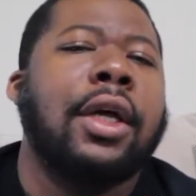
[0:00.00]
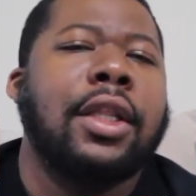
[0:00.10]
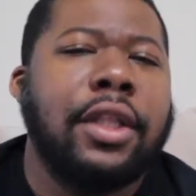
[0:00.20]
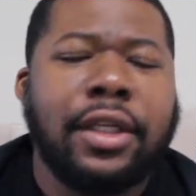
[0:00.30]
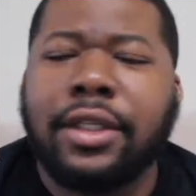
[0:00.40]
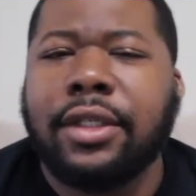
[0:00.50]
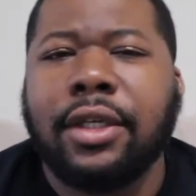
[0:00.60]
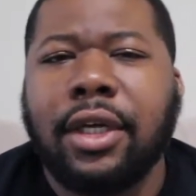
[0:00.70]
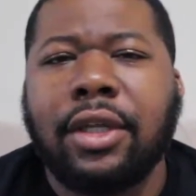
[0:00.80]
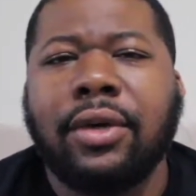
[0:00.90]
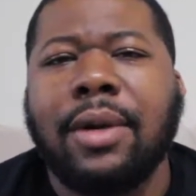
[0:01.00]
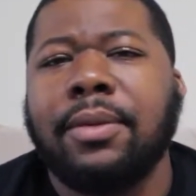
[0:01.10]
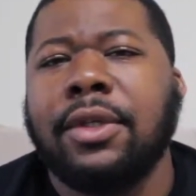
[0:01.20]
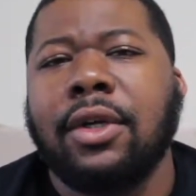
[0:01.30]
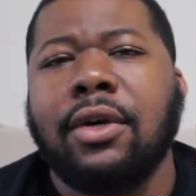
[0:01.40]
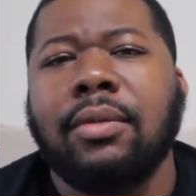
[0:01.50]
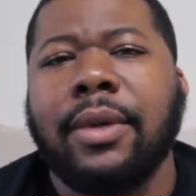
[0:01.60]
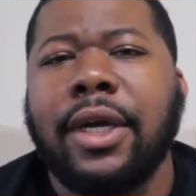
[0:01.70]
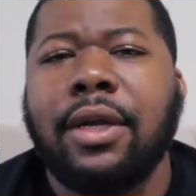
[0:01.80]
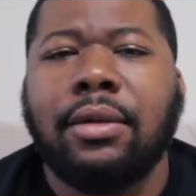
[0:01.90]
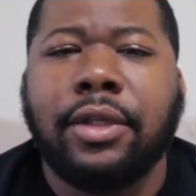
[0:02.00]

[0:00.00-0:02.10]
This is another episode, man.